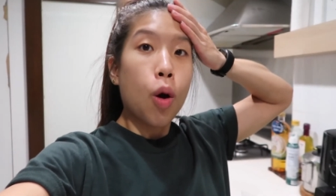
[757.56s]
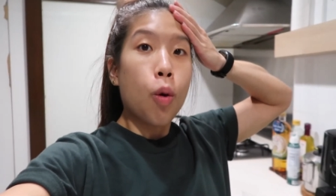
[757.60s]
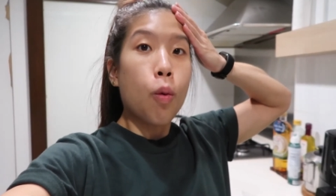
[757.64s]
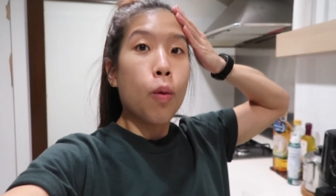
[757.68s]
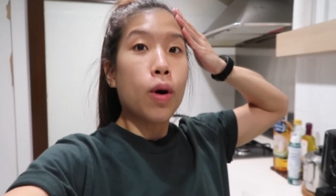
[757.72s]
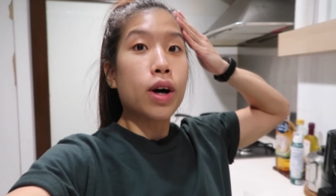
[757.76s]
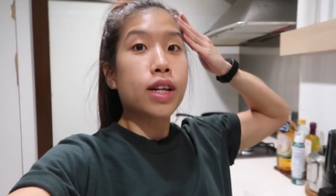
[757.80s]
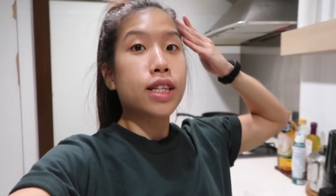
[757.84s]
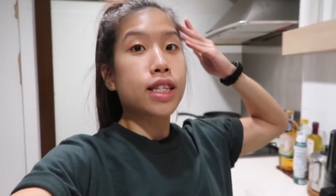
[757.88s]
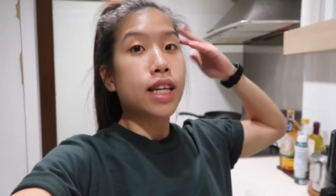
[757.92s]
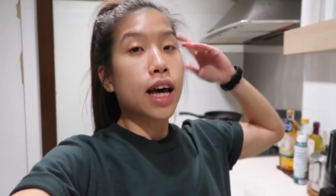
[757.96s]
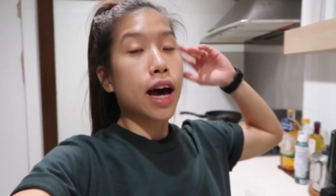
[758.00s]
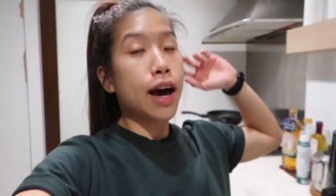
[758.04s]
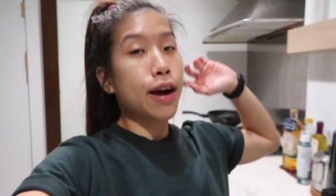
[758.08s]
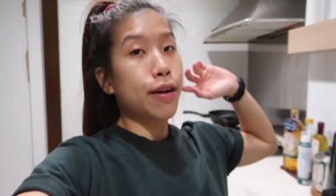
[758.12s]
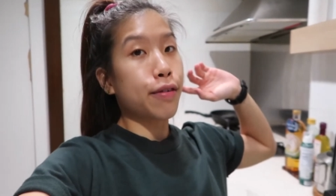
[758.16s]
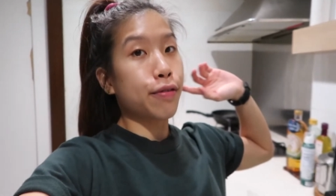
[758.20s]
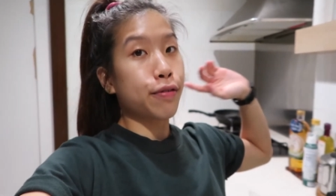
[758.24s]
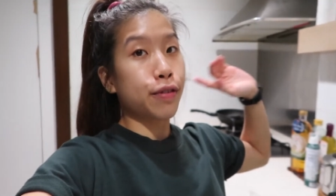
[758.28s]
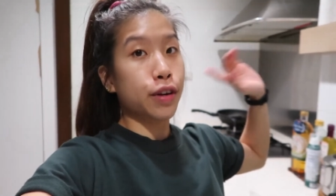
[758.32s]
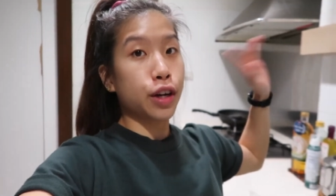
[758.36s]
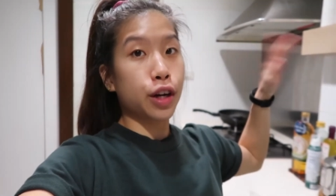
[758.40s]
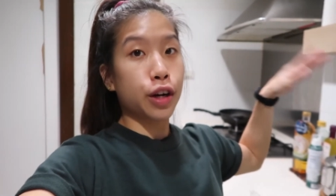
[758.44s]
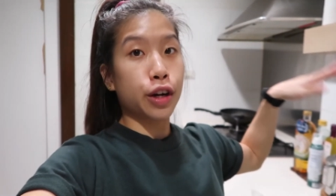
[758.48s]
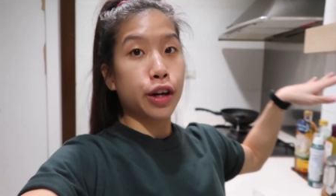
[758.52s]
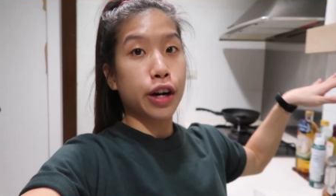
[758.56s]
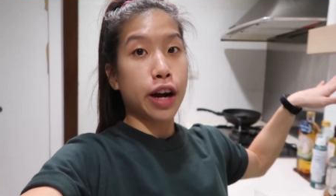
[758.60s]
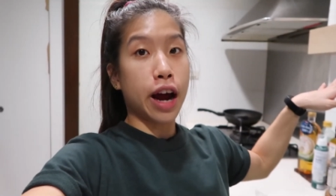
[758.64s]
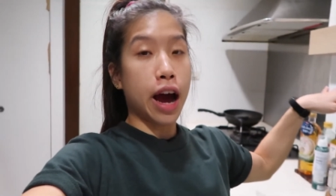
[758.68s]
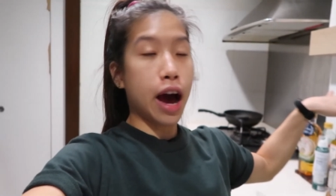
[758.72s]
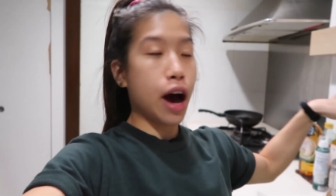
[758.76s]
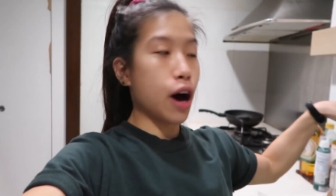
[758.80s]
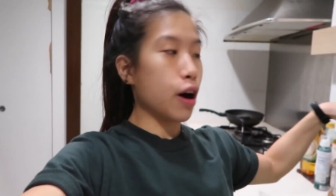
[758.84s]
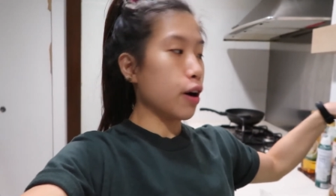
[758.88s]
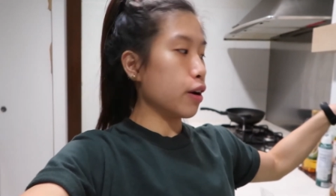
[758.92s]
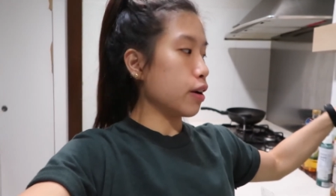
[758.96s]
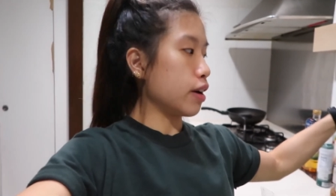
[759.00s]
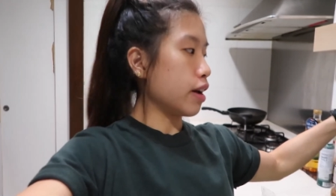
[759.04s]
once I figure
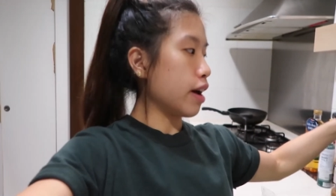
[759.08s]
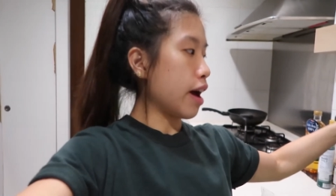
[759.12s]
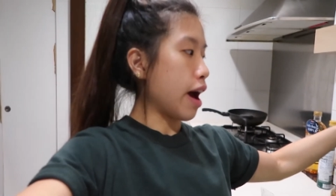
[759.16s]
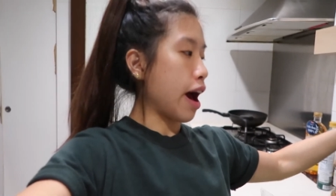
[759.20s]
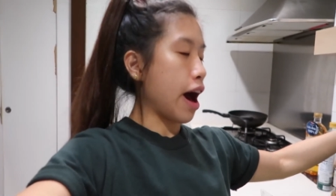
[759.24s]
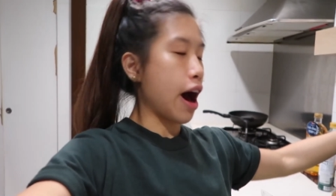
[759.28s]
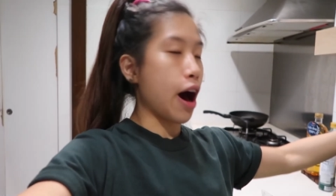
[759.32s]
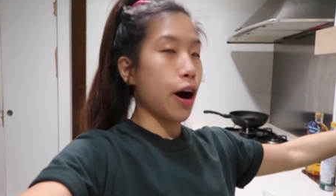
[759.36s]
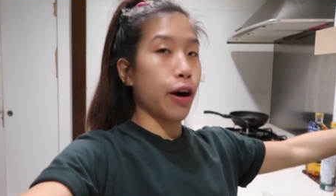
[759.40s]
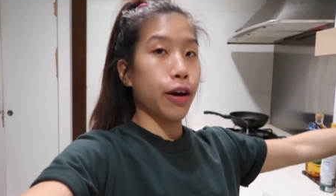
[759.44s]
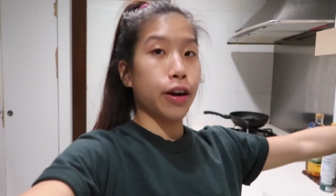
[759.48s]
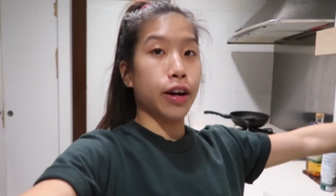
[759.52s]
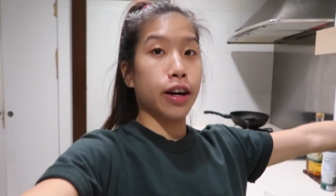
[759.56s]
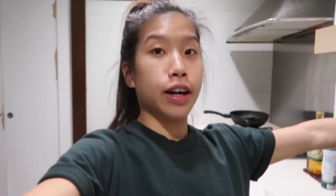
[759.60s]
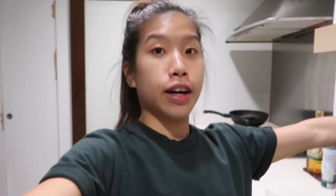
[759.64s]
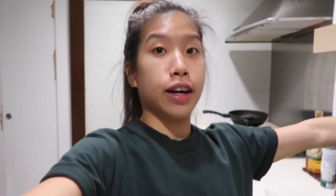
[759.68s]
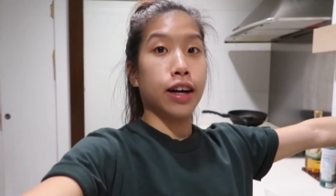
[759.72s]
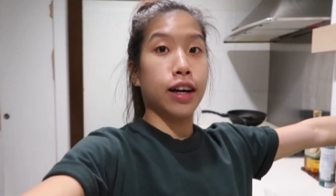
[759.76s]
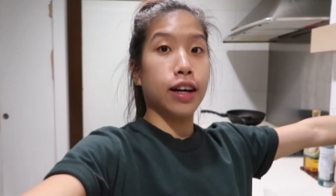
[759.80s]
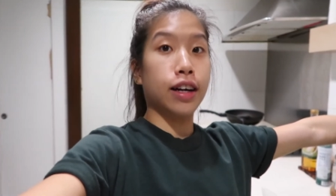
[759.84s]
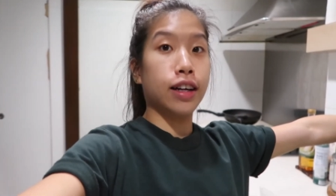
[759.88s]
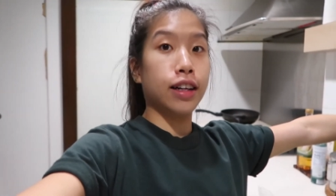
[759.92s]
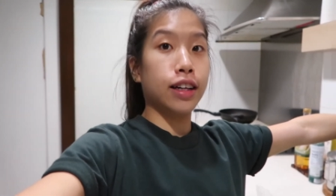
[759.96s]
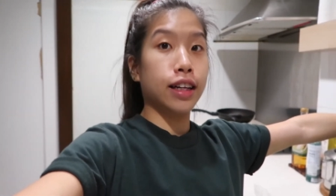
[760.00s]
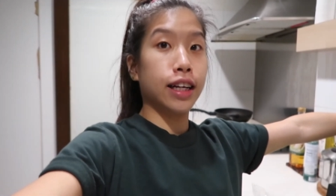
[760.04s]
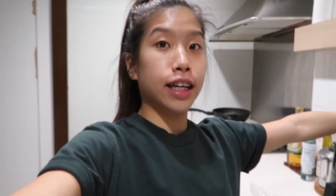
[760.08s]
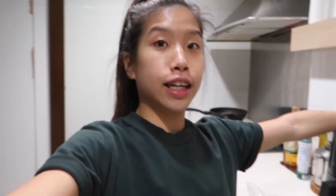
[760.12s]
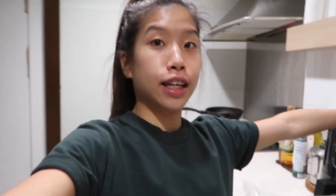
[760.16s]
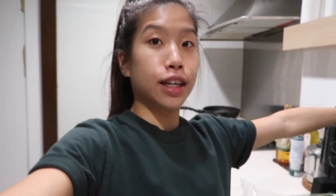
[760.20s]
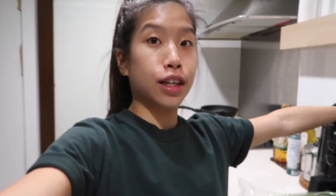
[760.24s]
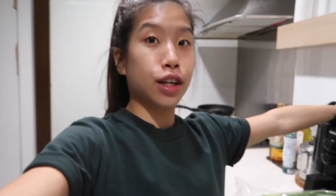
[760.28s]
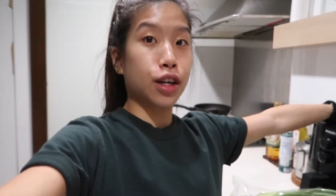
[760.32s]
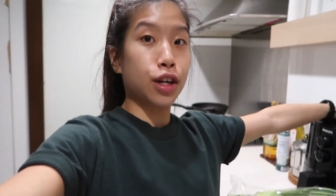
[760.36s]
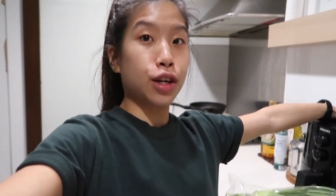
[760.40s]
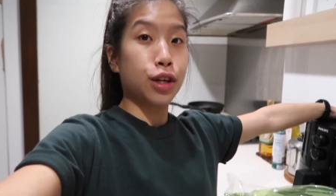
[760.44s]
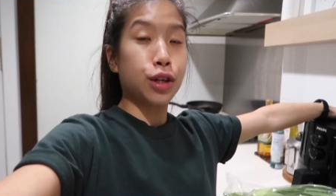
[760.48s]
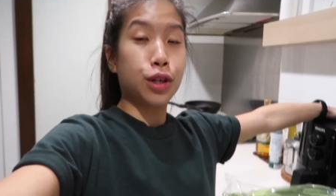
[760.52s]
out how to like